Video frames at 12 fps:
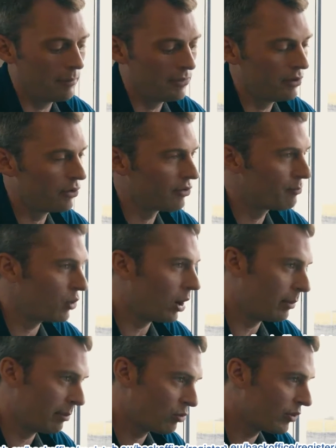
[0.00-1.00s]
There is
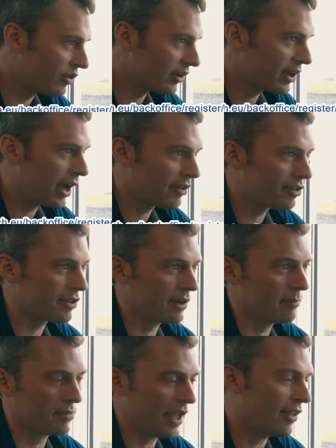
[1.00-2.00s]
problems with the
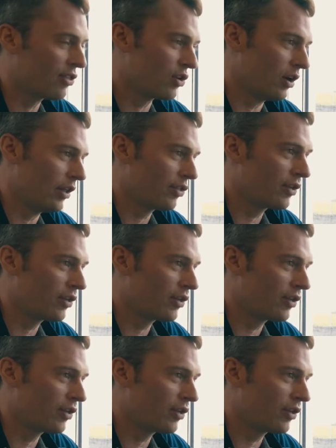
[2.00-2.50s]
customs and so on.